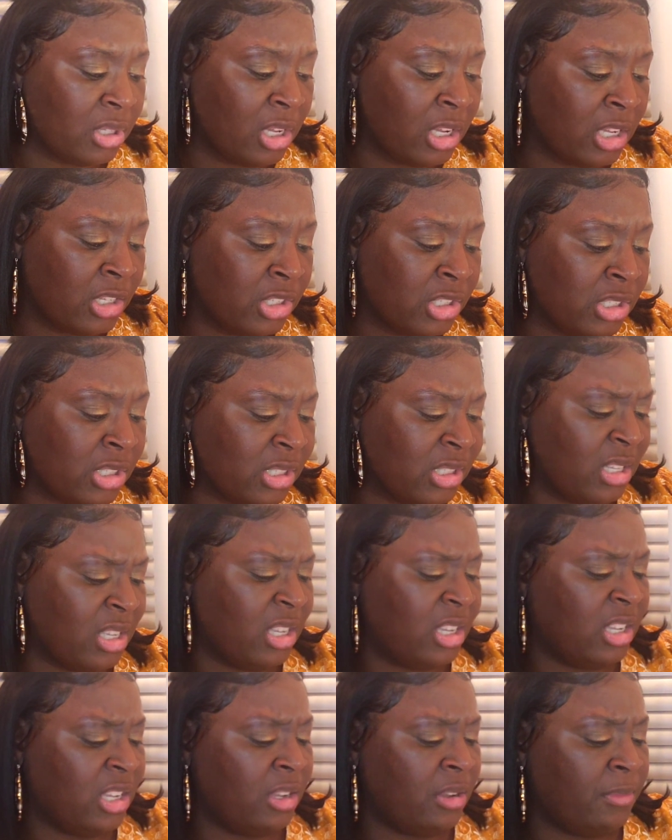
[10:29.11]
Uh, this is
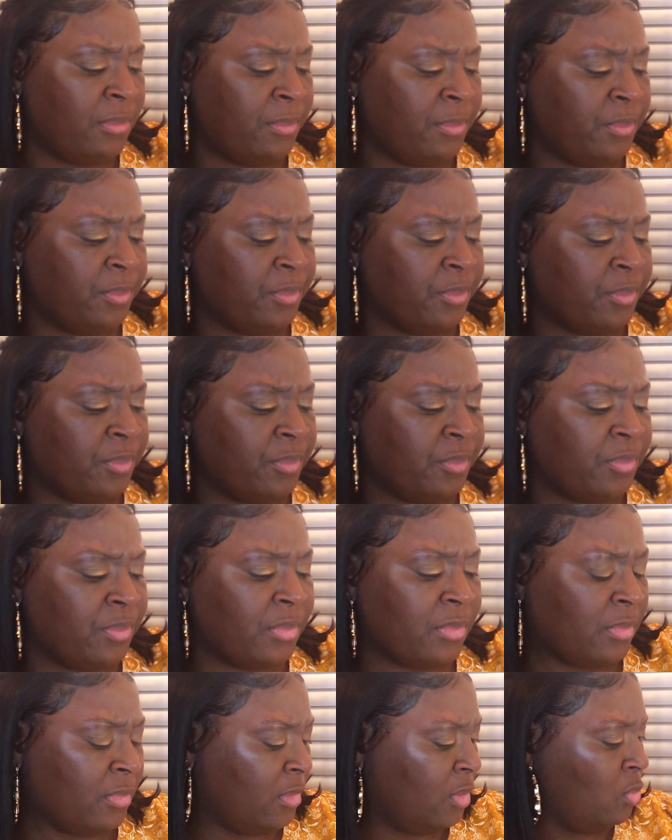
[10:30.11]
um
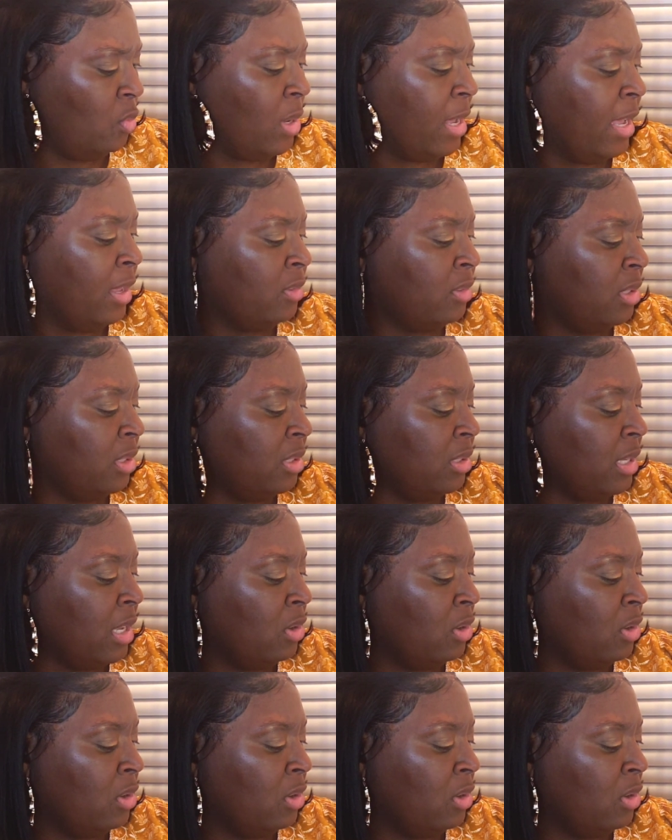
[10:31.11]
what ounces.